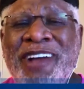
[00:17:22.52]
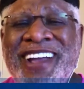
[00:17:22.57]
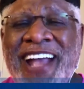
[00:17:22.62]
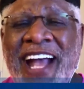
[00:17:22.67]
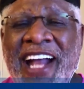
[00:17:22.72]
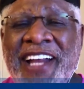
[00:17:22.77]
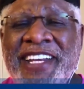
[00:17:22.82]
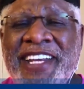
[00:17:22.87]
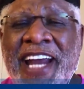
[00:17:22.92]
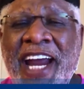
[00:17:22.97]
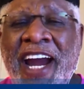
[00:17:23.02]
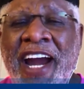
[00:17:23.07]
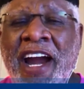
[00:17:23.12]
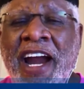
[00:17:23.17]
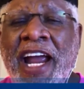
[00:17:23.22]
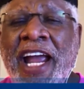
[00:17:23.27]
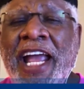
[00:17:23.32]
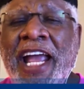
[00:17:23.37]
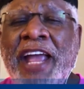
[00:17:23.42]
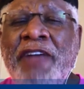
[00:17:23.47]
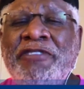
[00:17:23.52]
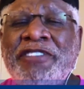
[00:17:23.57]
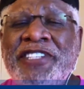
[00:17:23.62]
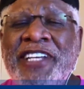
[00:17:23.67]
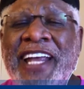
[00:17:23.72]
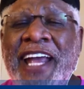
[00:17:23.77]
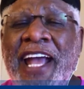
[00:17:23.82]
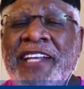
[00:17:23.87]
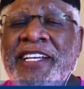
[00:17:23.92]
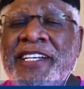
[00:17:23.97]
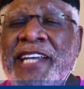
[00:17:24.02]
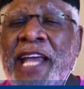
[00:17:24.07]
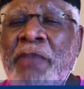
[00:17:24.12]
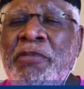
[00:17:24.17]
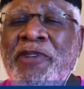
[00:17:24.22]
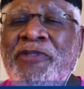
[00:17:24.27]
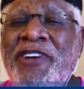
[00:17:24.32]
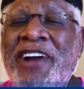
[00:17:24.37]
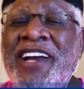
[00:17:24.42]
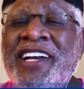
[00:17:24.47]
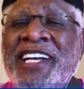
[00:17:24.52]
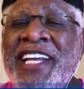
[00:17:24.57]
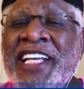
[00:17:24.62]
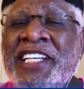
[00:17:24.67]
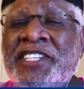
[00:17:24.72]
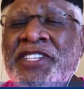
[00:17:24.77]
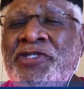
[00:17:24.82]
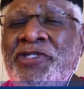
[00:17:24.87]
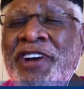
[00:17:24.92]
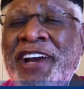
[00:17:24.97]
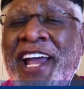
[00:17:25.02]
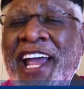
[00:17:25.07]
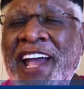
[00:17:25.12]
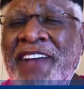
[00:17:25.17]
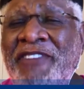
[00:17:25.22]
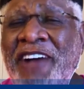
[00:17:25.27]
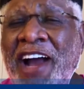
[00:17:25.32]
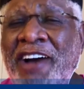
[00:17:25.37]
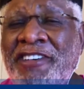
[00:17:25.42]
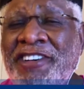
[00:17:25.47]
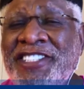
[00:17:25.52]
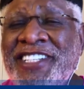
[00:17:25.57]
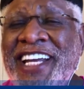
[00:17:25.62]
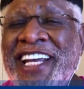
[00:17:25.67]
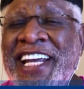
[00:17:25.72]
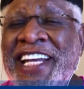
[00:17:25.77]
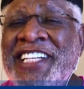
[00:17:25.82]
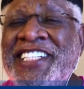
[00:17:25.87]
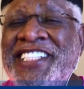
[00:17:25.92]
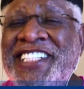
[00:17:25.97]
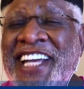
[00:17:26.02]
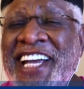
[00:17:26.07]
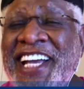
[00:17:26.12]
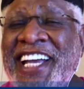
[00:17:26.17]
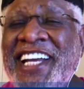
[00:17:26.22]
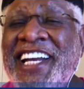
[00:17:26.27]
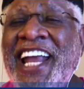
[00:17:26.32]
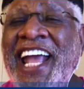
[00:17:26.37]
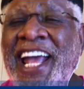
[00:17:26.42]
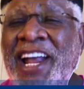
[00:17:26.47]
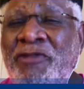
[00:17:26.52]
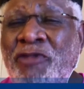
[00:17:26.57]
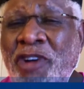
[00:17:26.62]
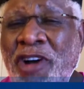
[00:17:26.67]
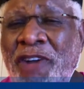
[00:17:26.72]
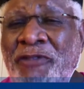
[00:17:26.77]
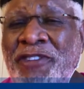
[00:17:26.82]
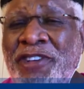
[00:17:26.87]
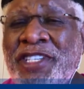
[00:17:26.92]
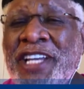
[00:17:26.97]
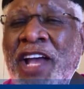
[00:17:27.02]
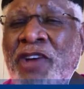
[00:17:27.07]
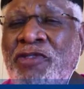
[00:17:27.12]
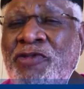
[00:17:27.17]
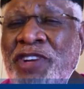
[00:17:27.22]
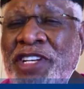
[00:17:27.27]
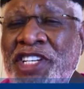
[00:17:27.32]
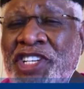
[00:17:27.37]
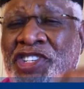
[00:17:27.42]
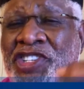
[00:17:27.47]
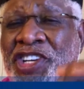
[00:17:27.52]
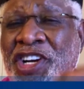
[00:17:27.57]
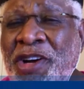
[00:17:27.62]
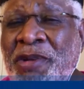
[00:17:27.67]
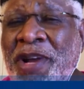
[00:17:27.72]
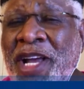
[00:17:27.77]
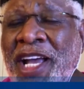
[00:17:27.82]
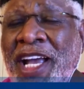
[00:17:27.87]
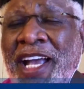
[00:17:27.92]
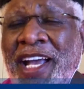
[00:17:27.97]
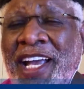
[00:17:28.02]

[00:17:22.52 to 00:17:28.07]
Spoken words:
we got there, he was at the table for at least 3.5 hours, eating chicken and waffles with the syrup.